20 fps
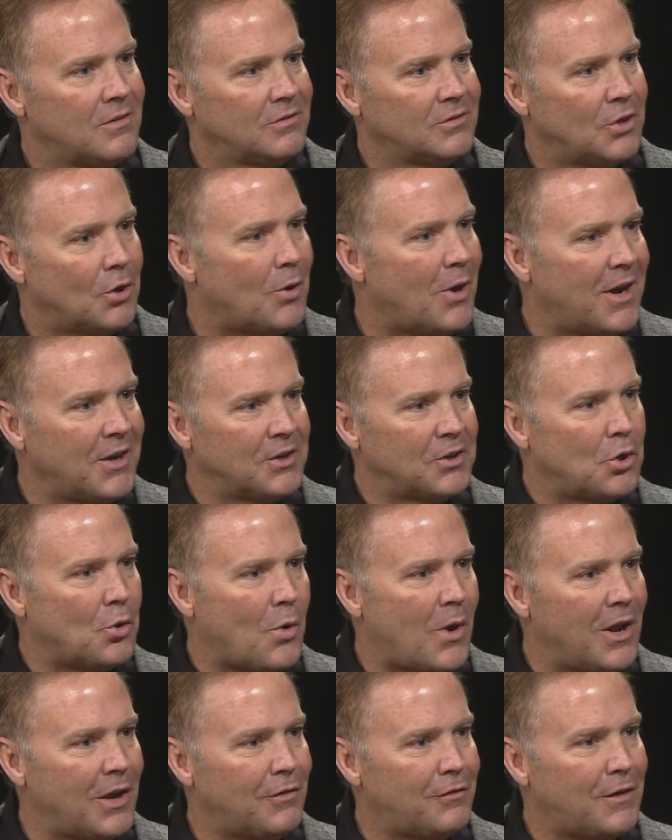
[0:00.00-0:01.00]
Go out and
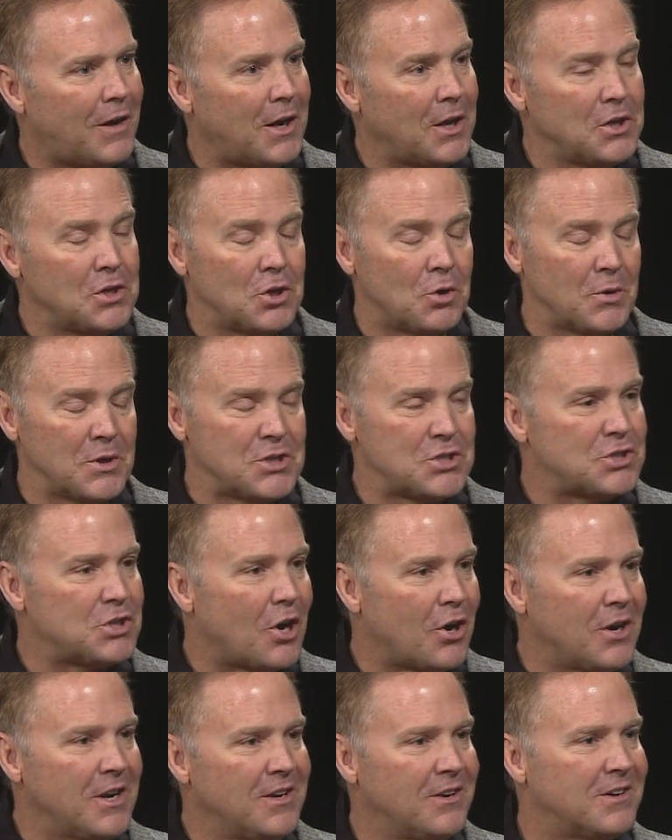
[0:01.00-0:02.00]
qualify. We
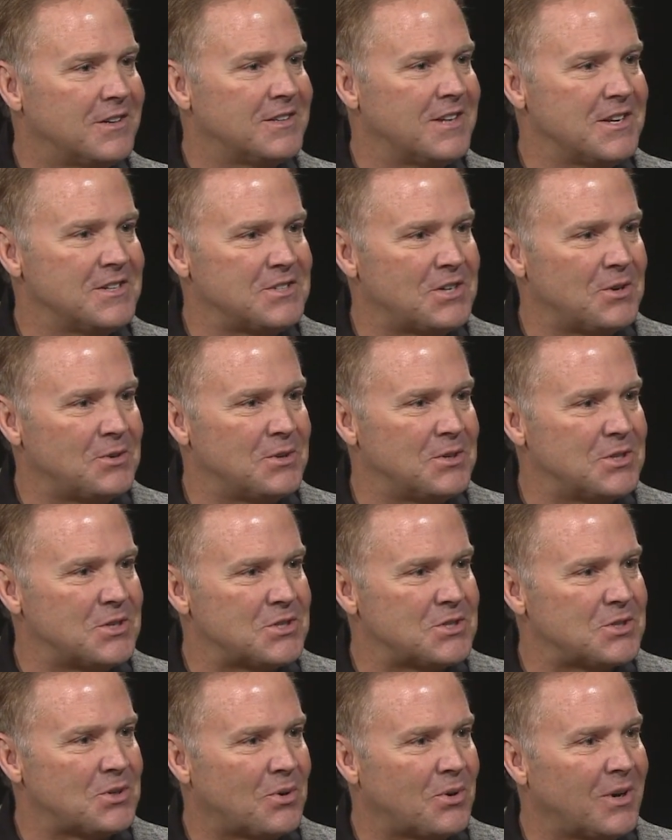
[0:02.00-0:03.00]
start here at Daytona
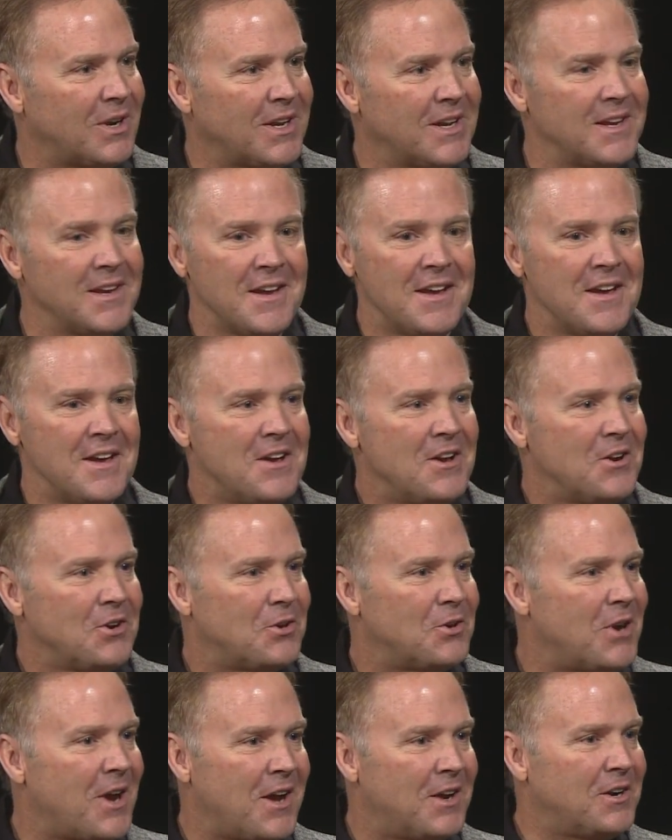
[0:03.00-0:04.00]
just shortly.
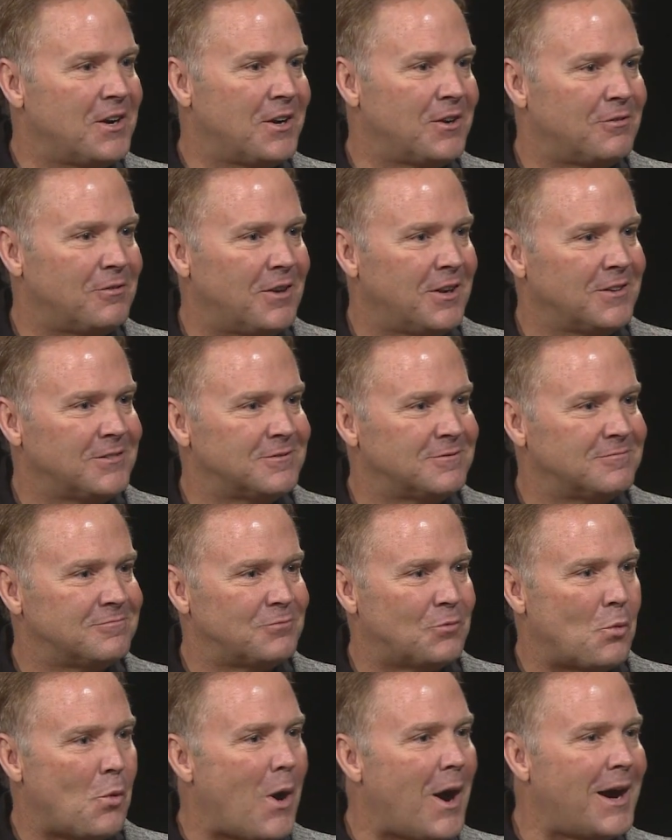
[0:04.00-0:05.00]
Go down there and run
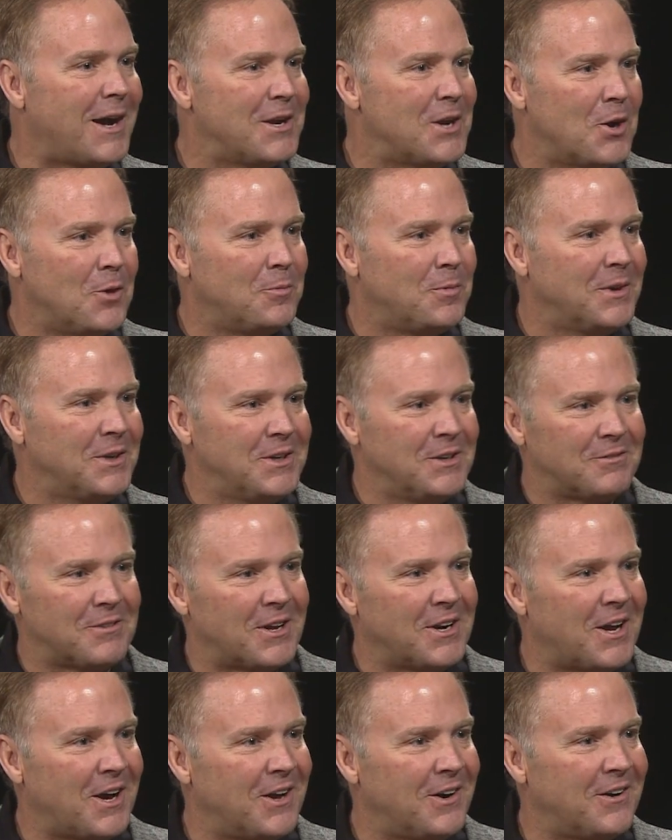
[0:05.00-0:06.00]
wide open. You
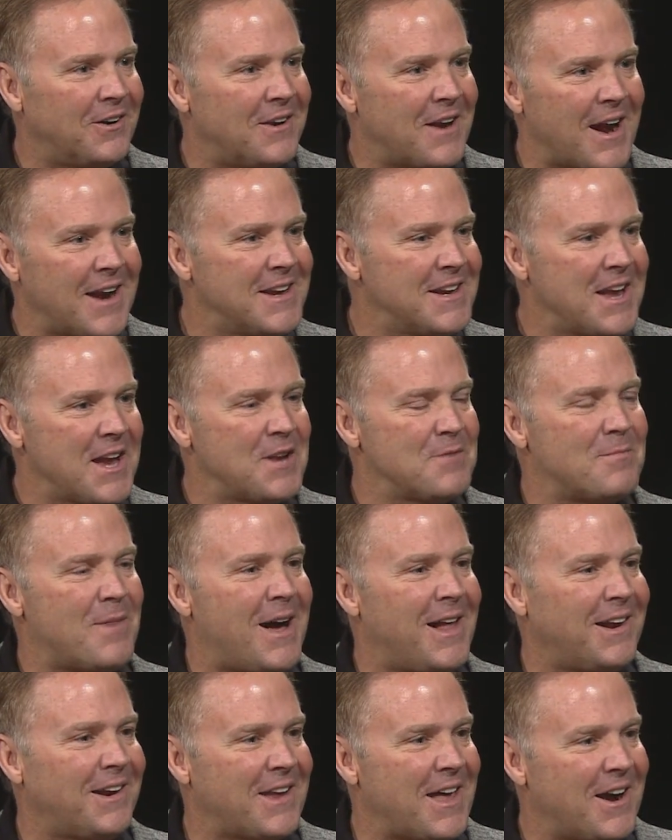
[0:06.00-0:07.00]
run 198
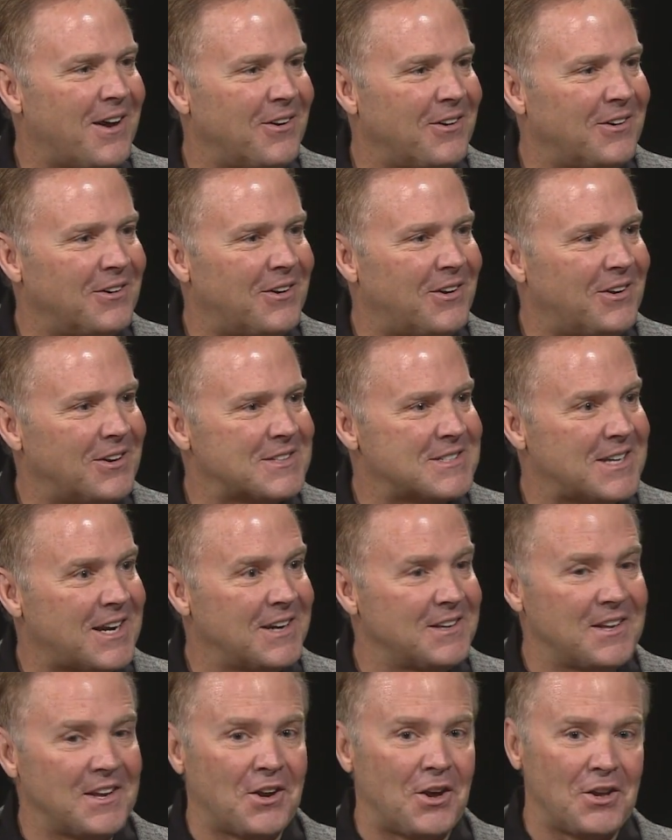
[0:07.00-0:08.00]
mile an hour and all
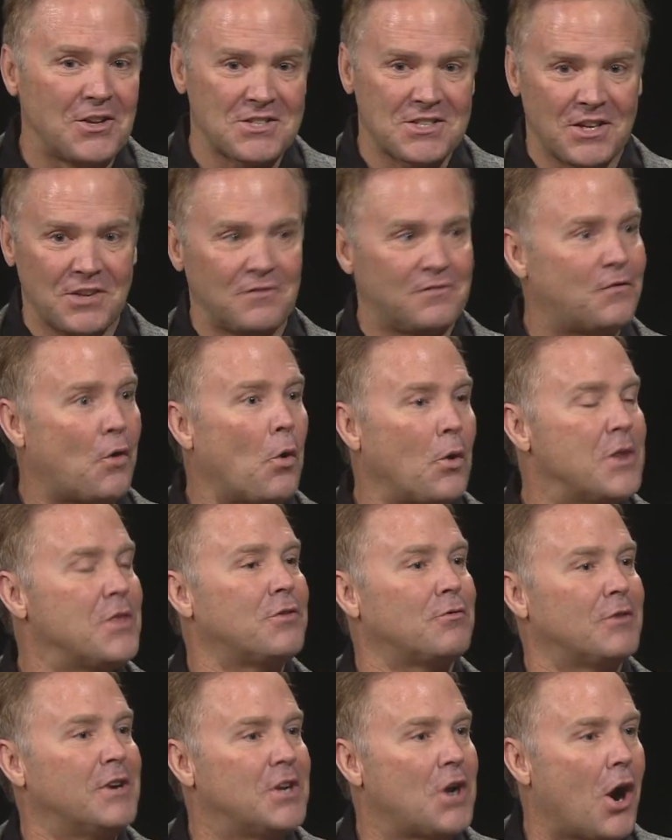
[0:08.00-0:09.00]
excited. Then all of a sudden
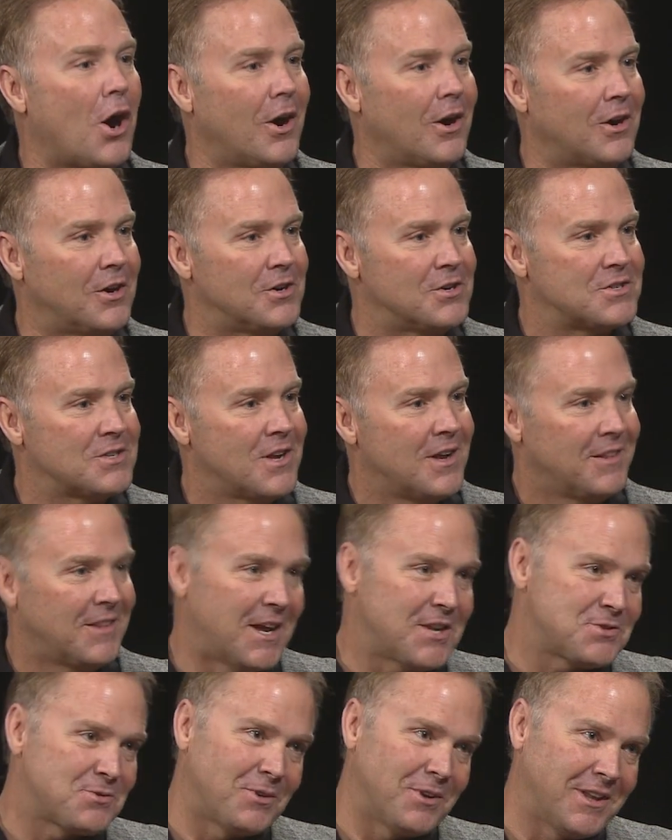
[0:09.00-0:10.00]
43 cars.
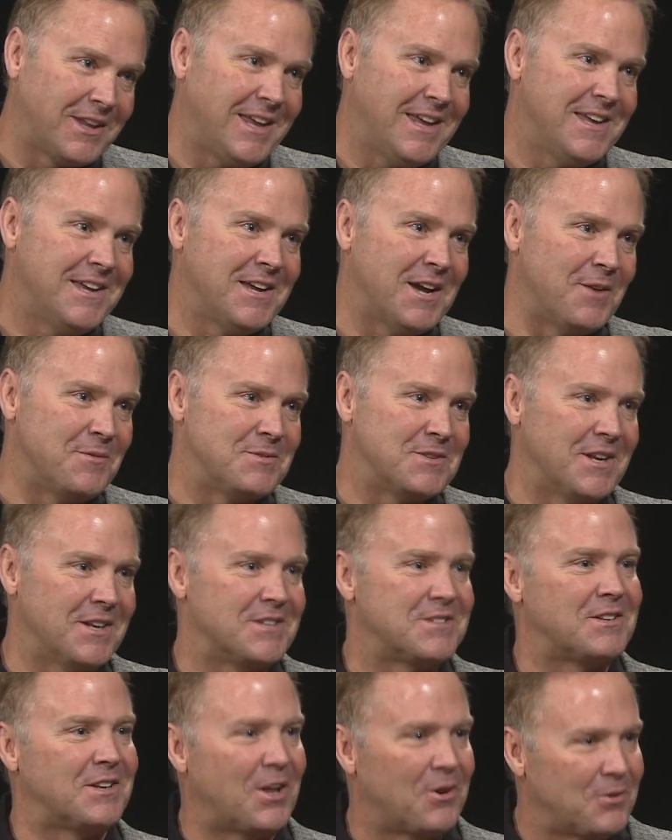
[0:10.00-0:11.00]
That's where the key comes in.
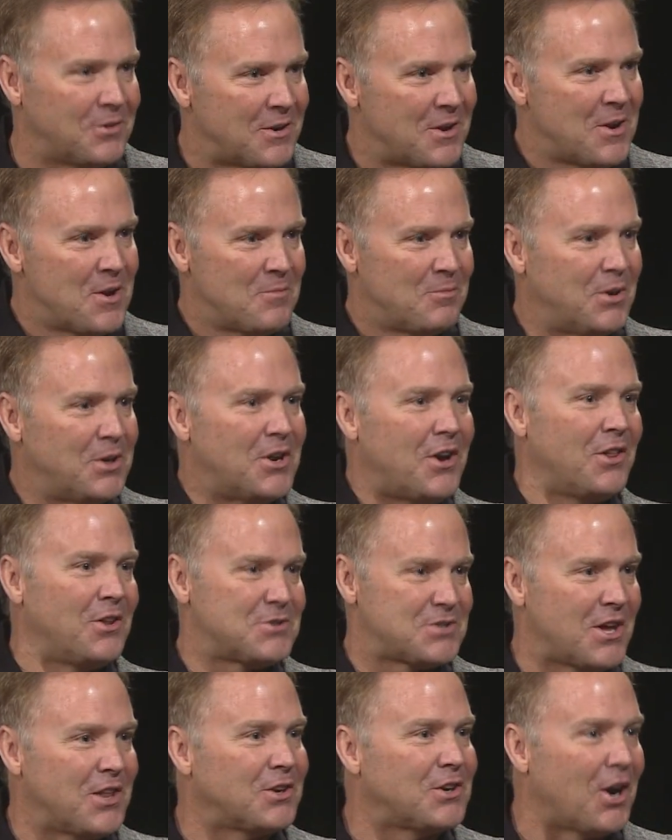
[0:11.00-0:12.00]
It's putting all
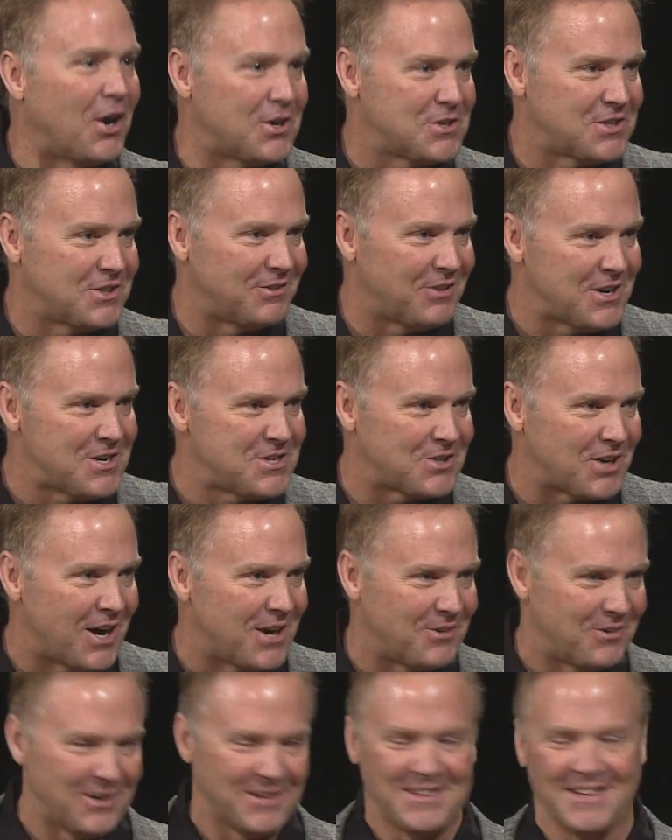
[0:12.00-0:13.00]
those other cars on the
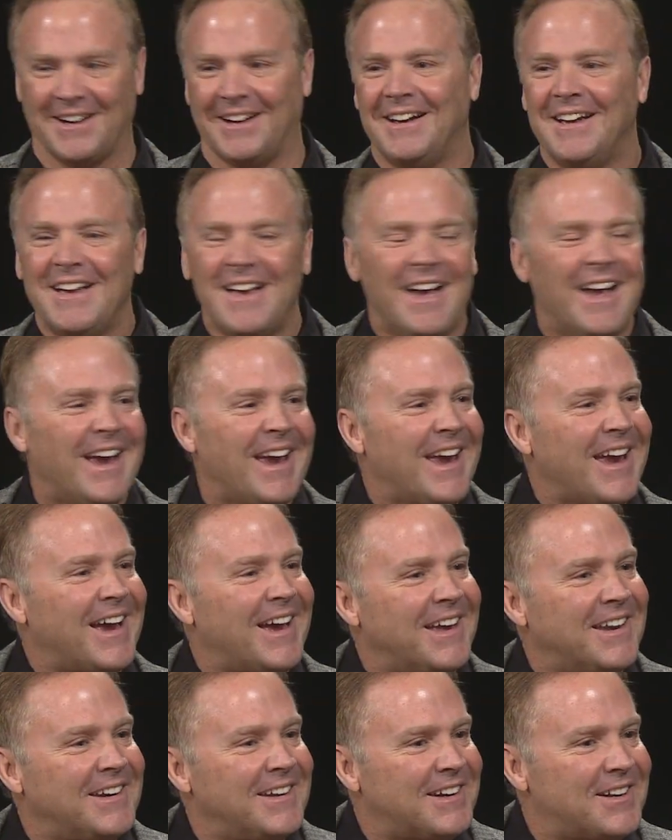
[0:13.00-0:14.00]
racetrack with you.
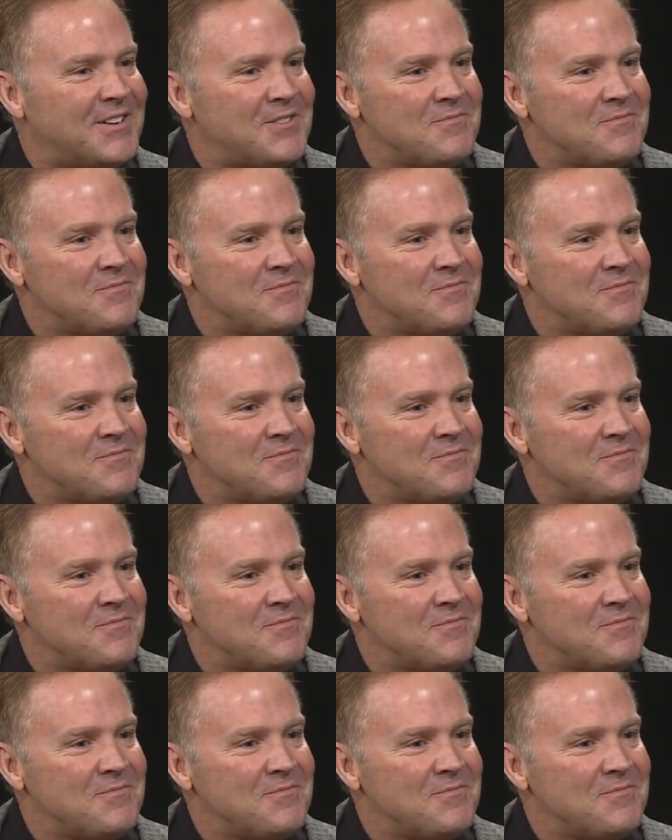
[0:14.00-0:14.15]
And,